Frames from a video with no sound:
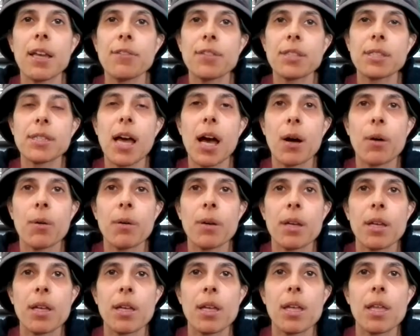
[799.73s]
If
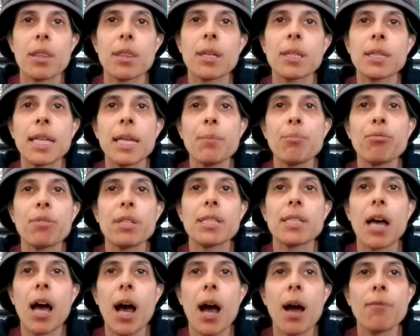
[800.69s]
so, the lay
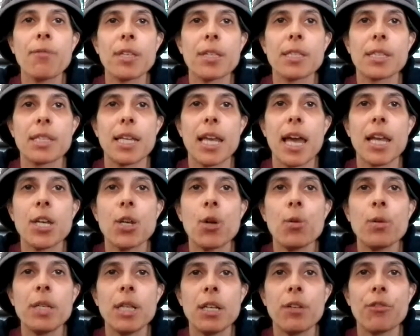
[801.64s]
priests obviously had
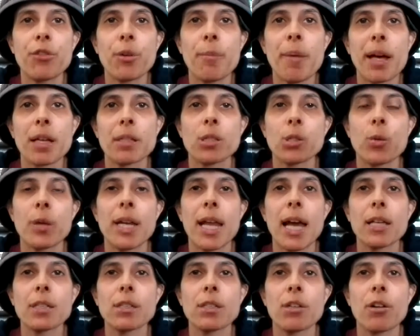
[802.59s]
no need for bells to
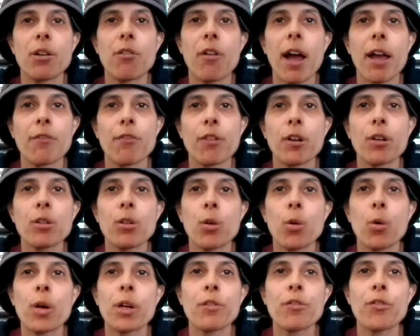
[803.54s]
announce their
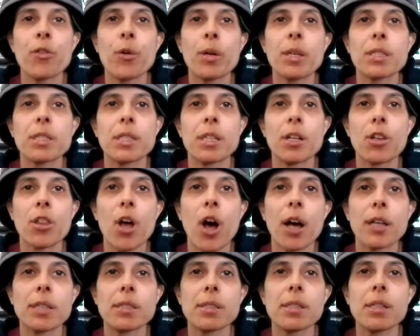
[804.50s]
arrival or to focus their
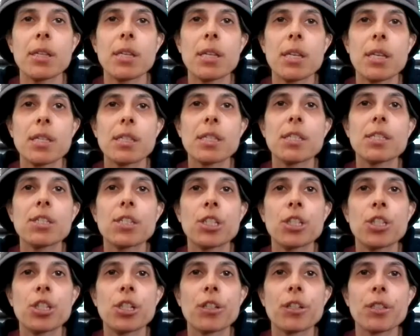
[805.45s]
thoughts,
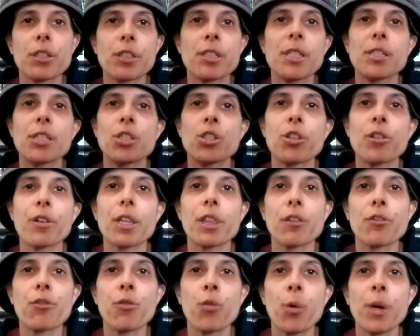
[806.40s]
since
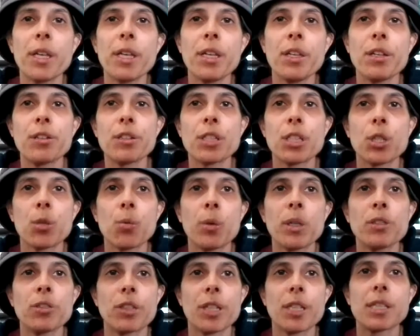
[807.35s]
during the 40 years in the
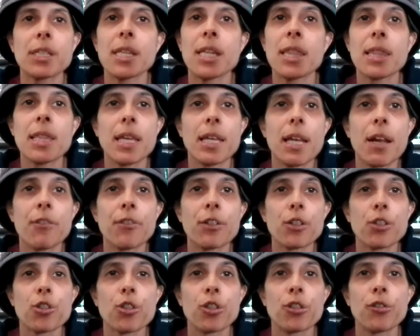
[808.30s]
wilderness, they
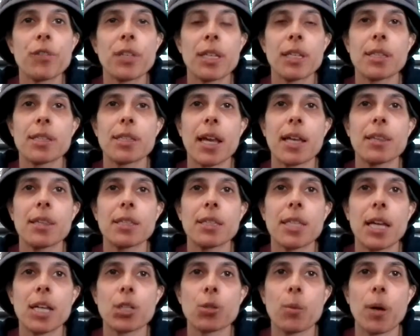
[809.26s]
never served inside the
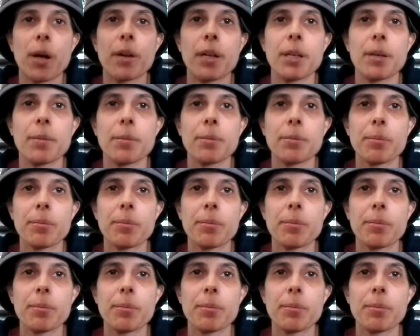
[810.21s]
sanctuary.